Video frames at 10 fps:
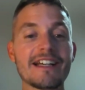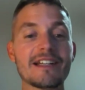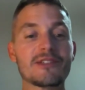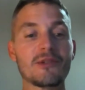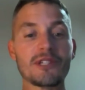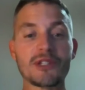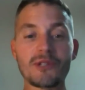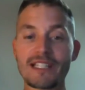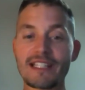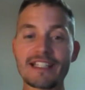so that you
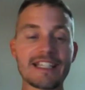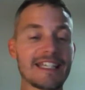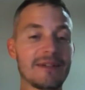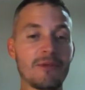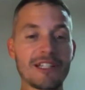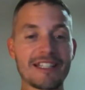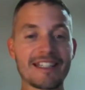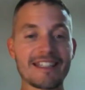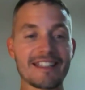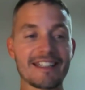can see what
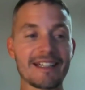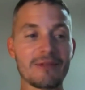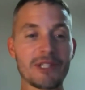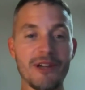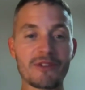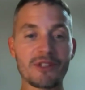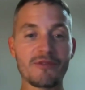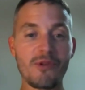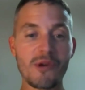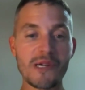you have to
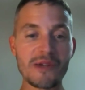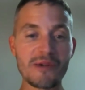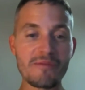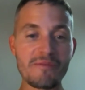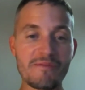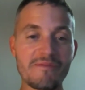look forward to.